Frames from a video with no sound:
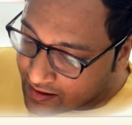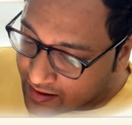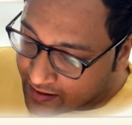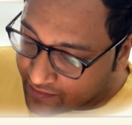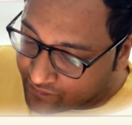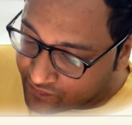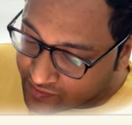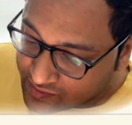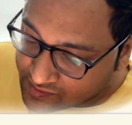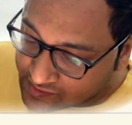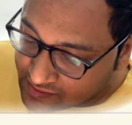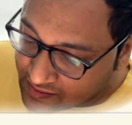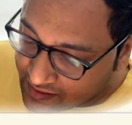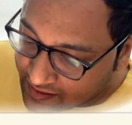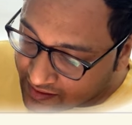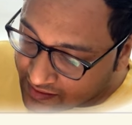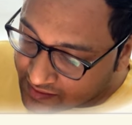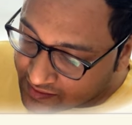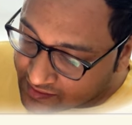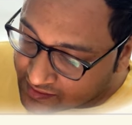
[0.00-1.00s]
and this
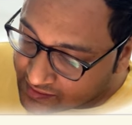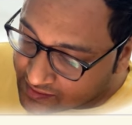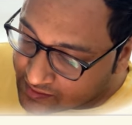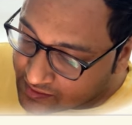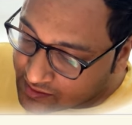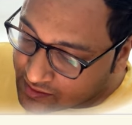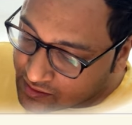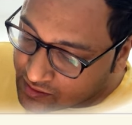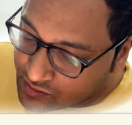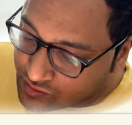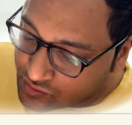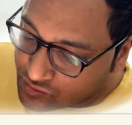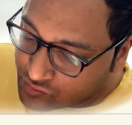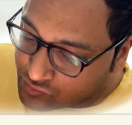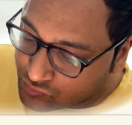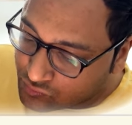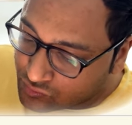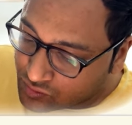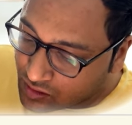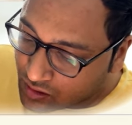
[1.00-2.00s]
line is
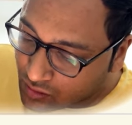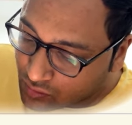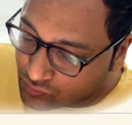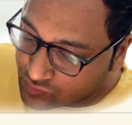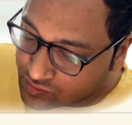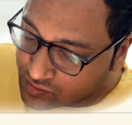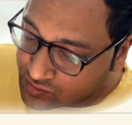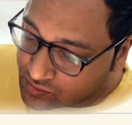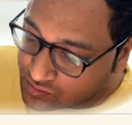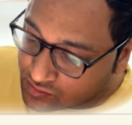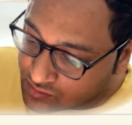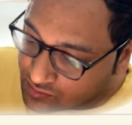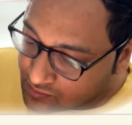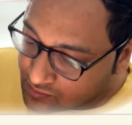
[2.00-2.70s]
2000.